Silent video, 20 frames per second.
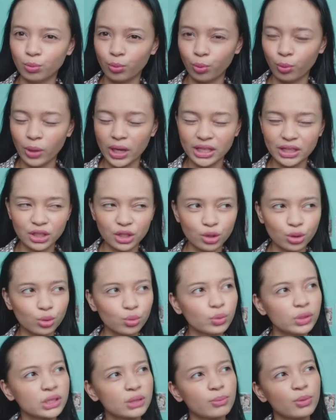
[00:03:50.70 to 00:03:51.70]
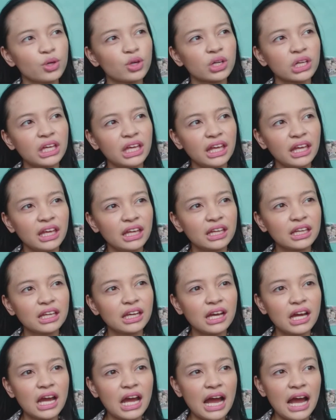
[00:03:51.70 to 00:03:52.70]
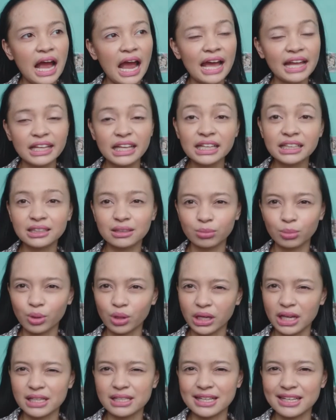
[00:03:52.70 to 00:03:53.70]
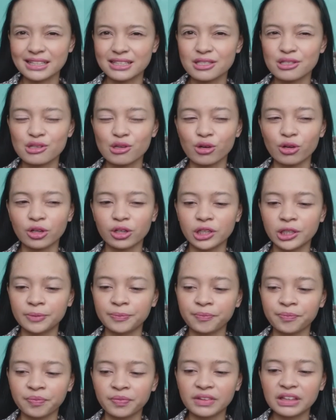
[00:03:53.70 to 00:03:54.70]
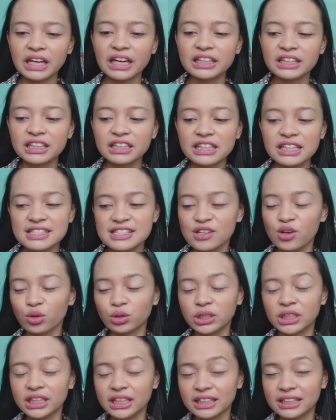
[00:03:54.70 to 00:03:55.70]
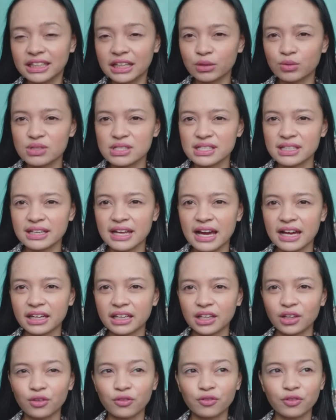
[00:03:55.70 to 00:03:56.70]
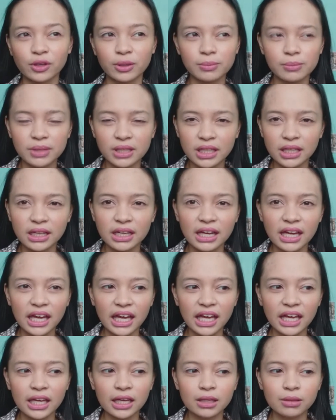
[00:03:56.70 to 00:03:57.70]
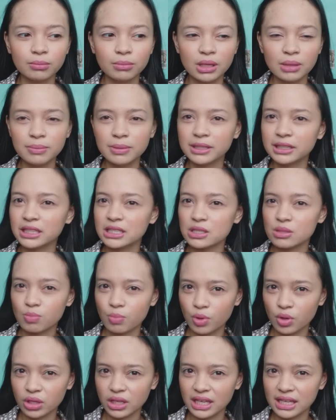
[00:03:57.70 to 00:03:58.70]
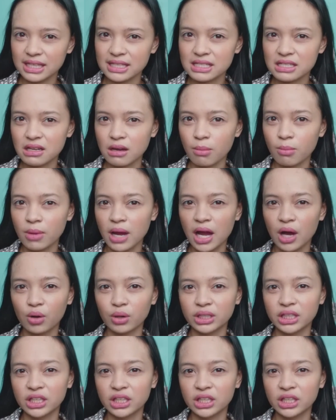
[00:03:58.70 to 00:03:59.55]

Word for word: went through the book and I like the book, I like the story. I think that's the only thing that was lacking for me. And maybe this book is somehow an